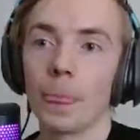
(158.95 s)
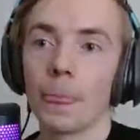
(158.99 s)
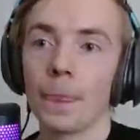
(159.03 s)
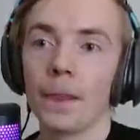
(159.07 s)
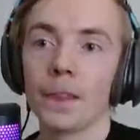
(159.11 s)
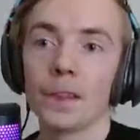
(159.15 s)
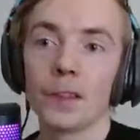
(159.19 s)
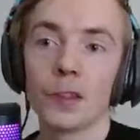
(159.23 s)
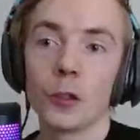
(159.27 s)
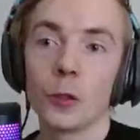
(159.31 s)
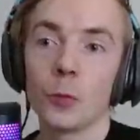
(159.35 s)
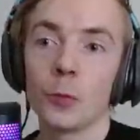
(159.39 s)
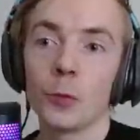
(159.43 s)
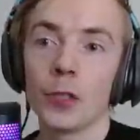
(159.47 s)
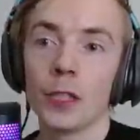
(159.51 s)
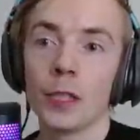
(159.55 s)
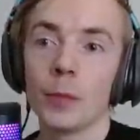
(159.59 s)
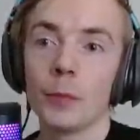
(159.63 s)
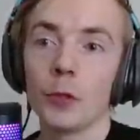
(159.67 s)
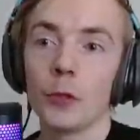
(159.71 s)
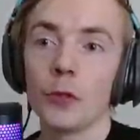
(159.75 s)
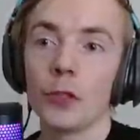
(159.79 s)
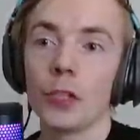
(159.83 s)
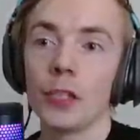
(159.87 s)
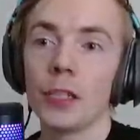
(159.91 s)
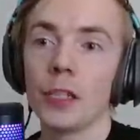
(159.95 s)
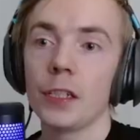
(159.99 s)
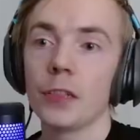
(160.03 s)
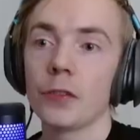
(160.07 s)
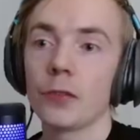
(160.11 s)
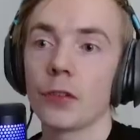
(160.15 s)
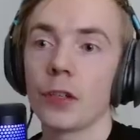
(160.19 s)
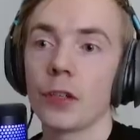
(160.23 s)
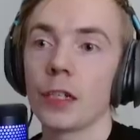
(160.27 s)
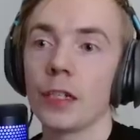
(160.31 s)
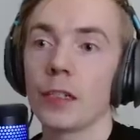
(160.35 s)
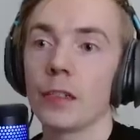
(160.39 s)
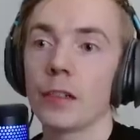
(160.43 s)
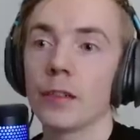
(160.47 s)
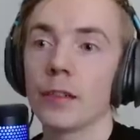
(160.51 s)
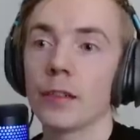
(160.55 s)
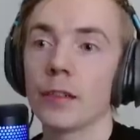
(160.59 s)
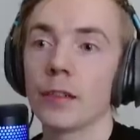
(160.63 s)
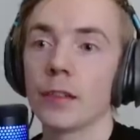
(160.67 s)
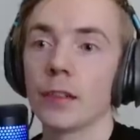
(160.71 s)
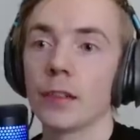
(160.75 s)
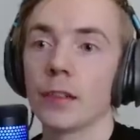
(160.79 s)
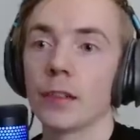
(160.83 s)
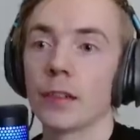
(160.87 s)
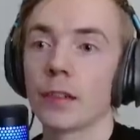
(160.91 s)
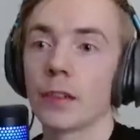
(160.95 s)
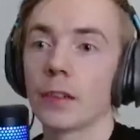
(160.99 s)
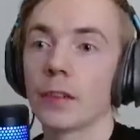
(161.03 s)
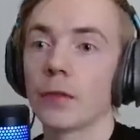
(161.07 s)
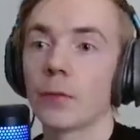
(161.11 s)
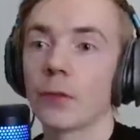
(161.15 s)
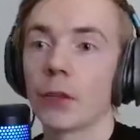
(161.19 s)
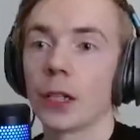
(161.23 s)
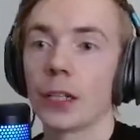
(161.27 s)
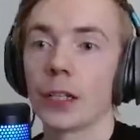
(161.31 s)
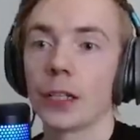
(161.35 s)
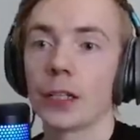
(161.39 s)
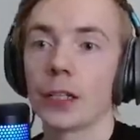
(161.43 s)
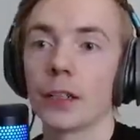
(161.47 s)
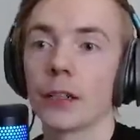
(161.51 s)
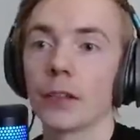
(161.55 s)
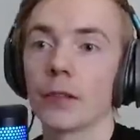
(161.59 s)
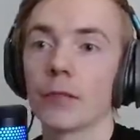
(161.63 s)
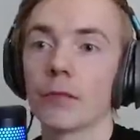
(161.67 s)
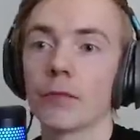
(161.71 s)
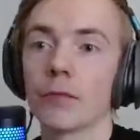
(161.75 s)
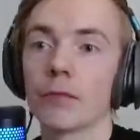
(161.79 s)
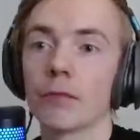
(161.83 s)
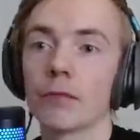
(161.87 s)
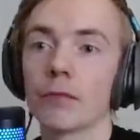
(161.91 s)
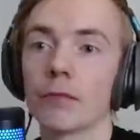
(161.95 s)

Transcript: this immunity shrine, where